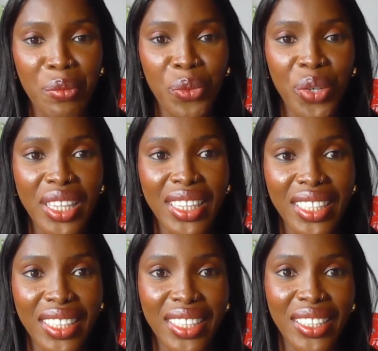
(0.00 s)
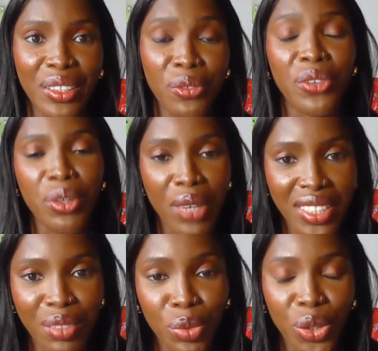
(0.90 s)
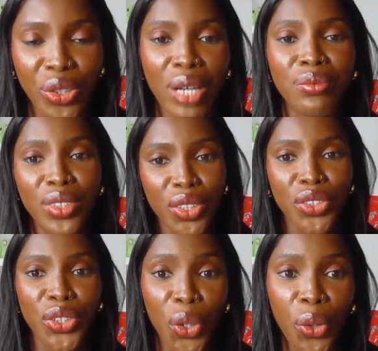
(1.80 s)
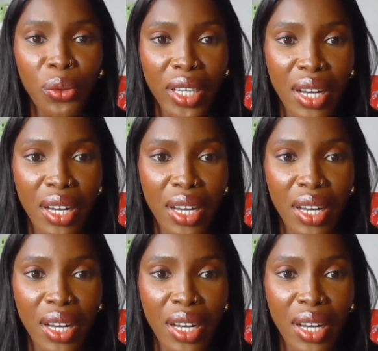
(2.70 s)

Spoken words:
with the FIFA Master program, though